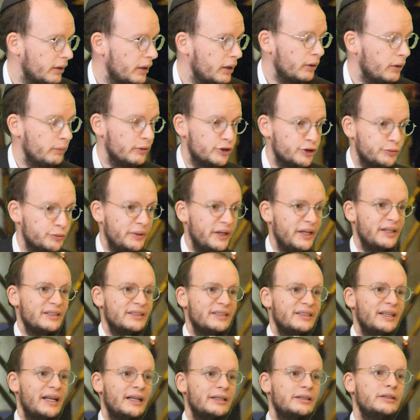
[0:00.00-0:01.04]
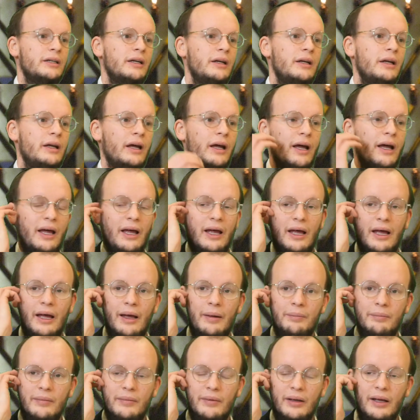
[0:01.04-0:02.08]
Which means that,
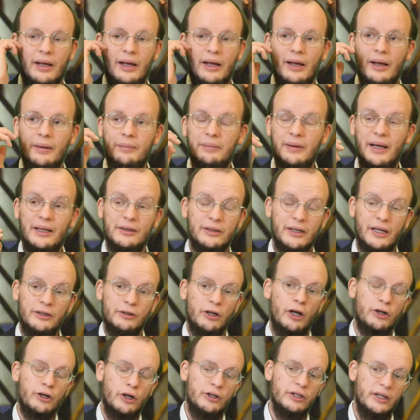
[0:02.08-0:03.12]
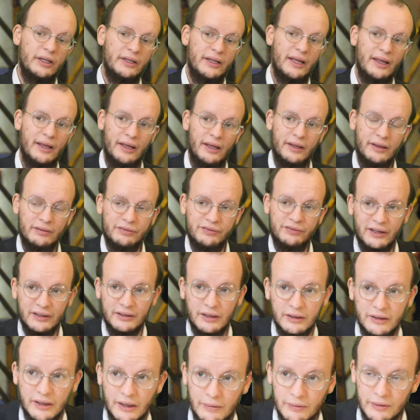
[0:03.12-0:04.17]
and not only the fact
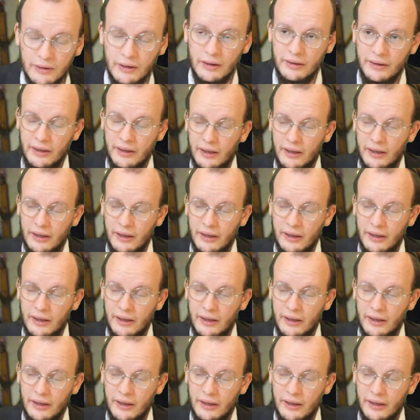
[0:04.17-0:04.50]
that they were